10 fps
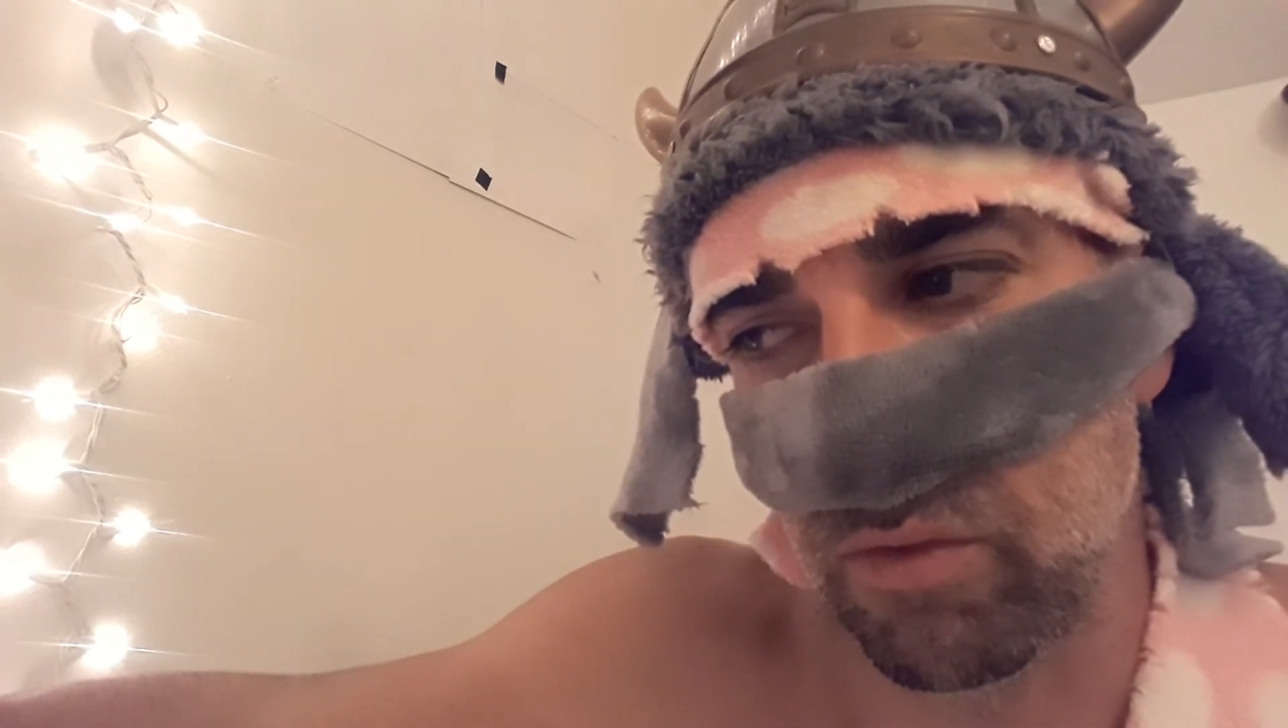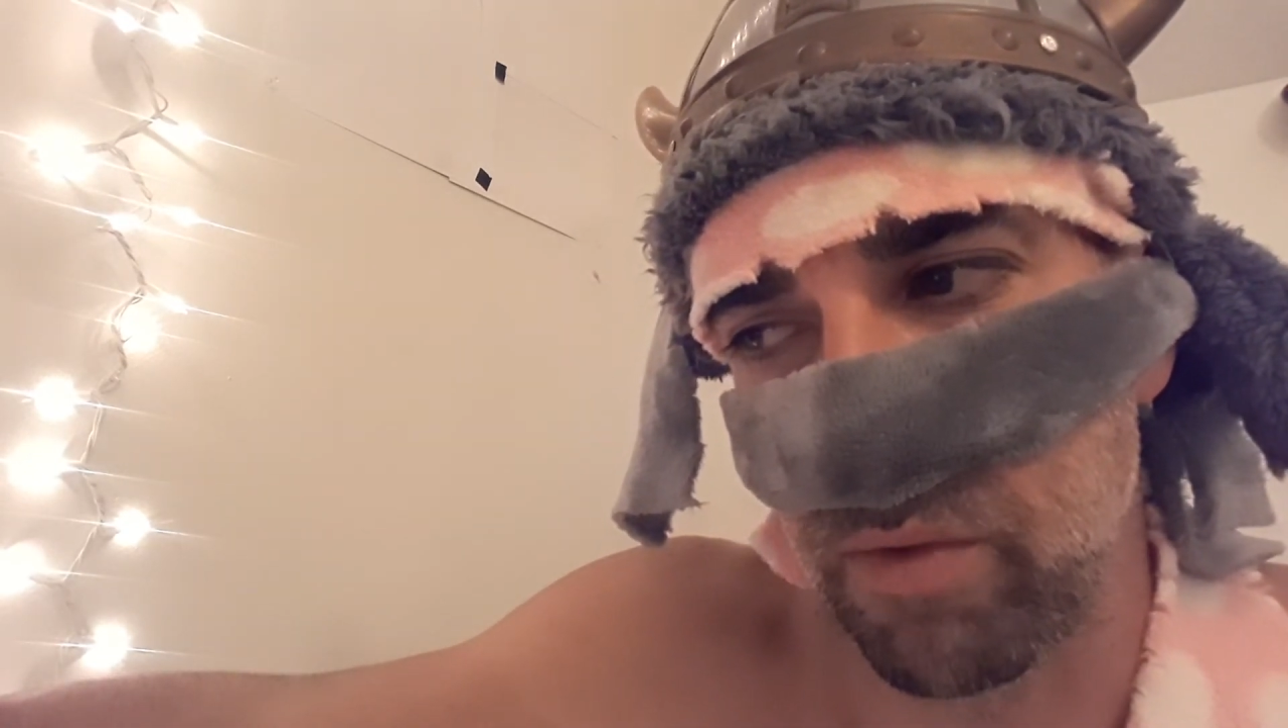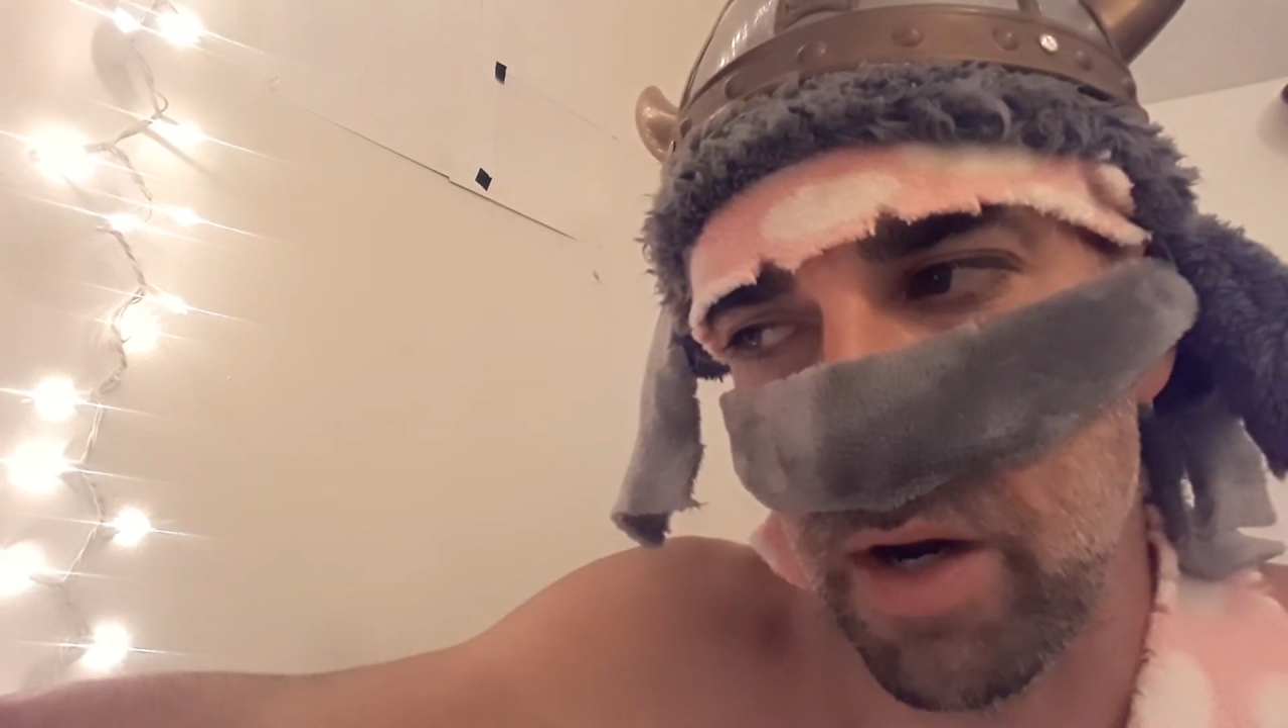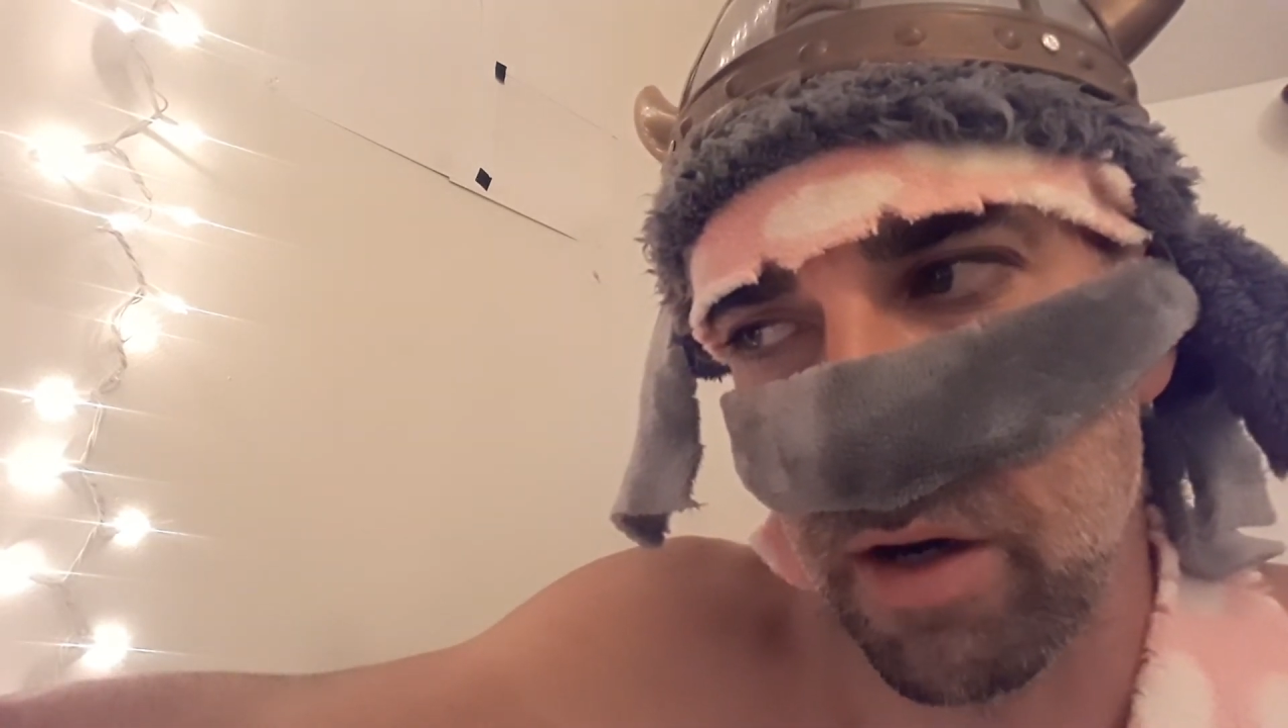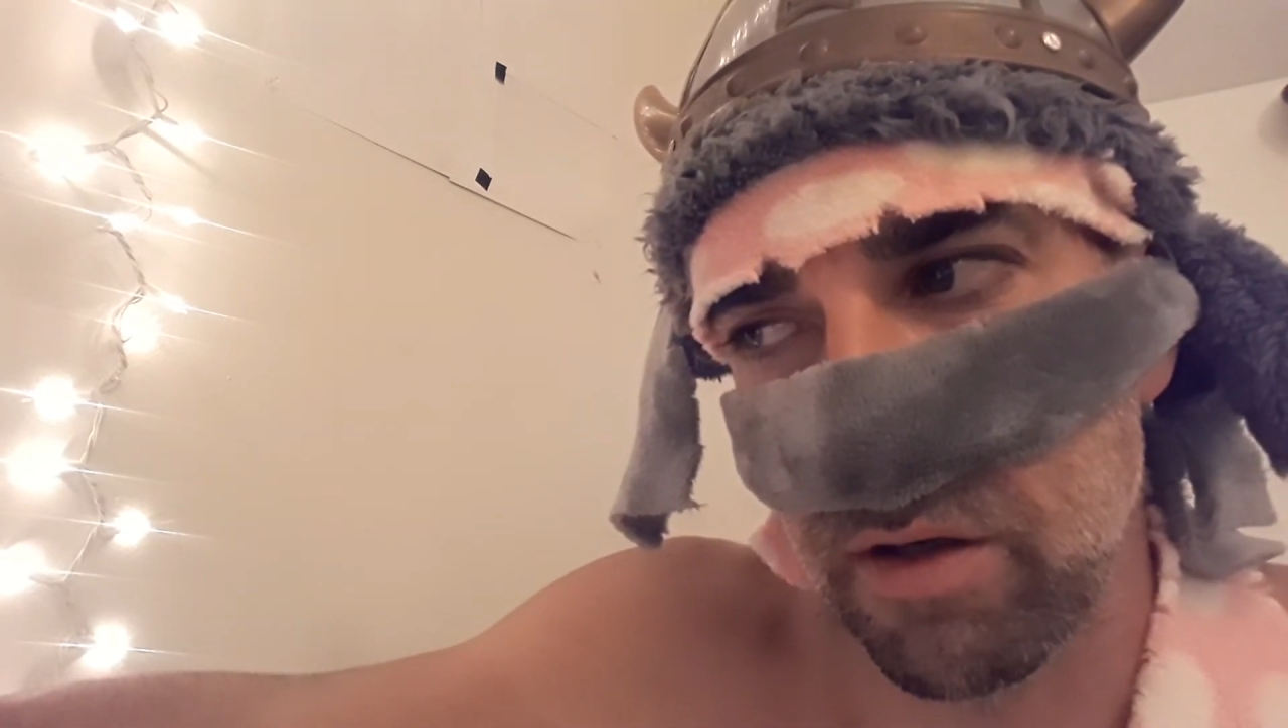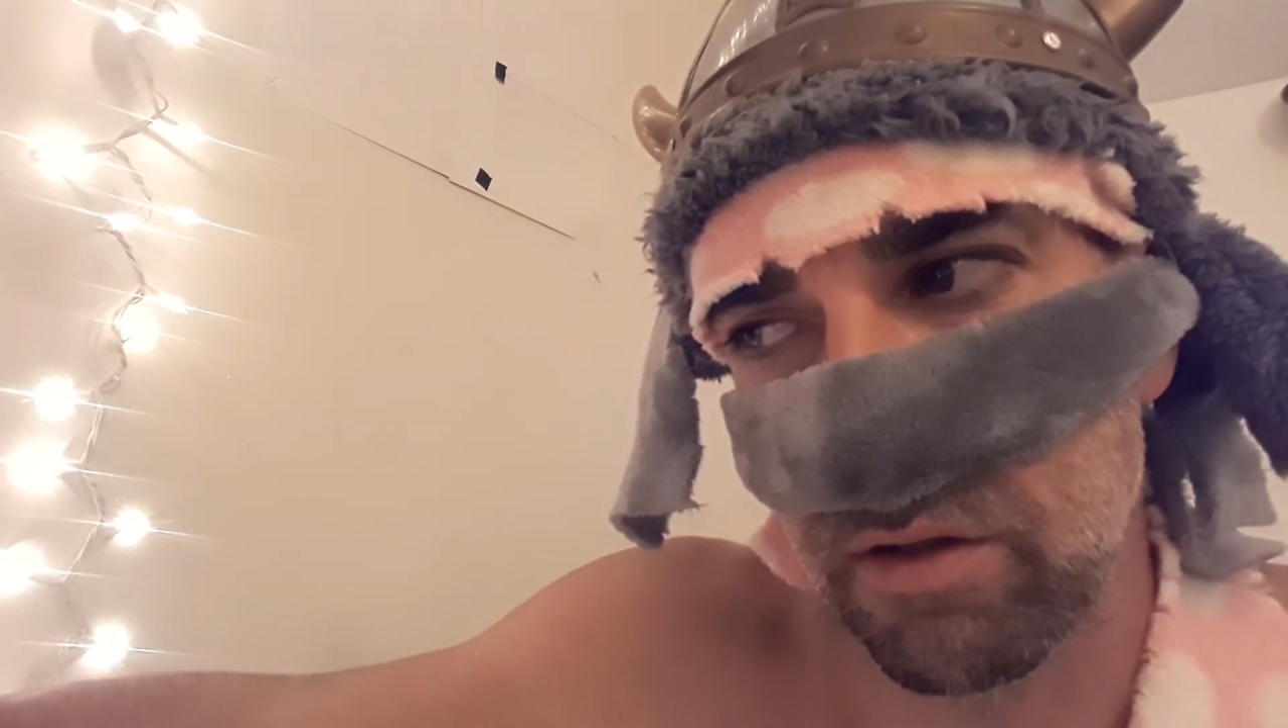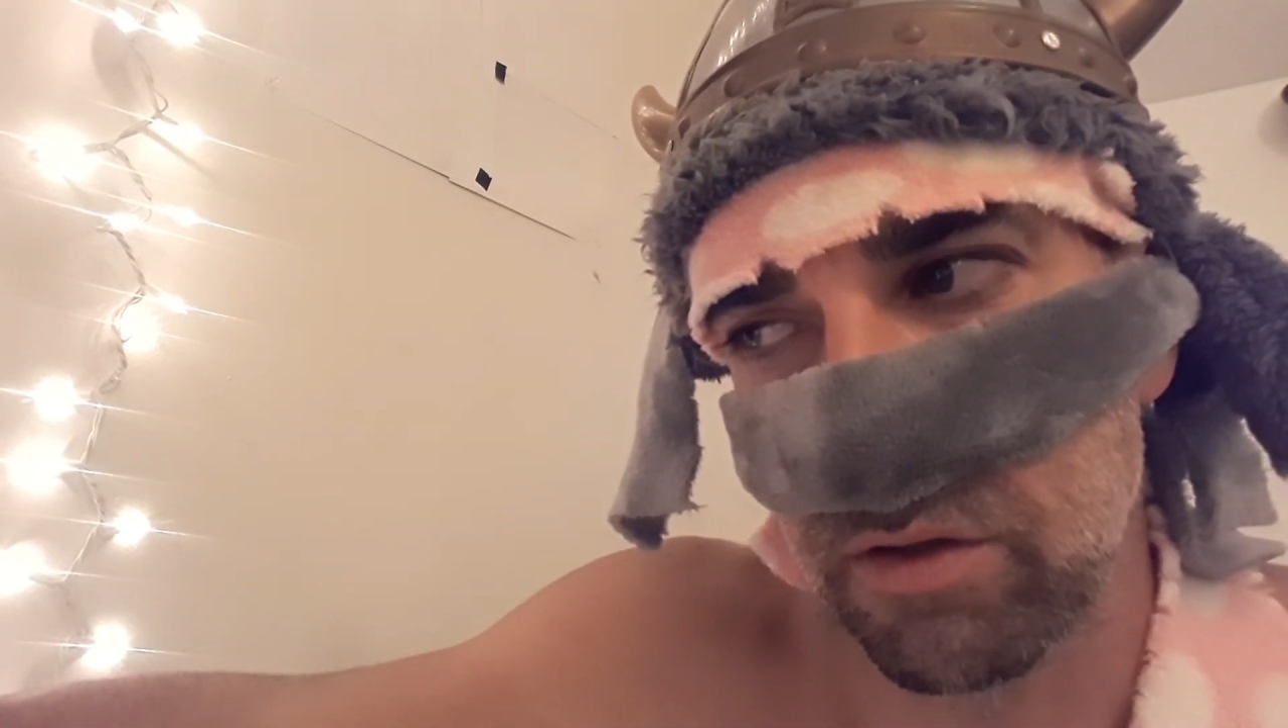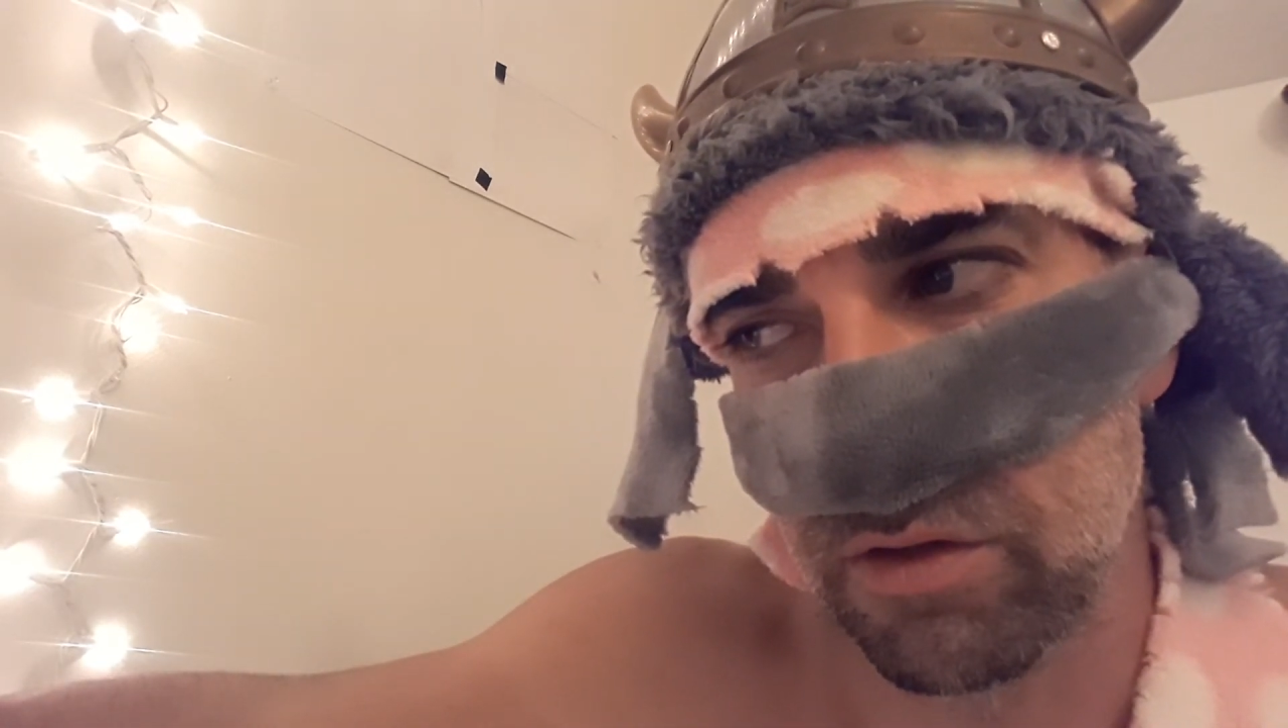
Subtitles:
where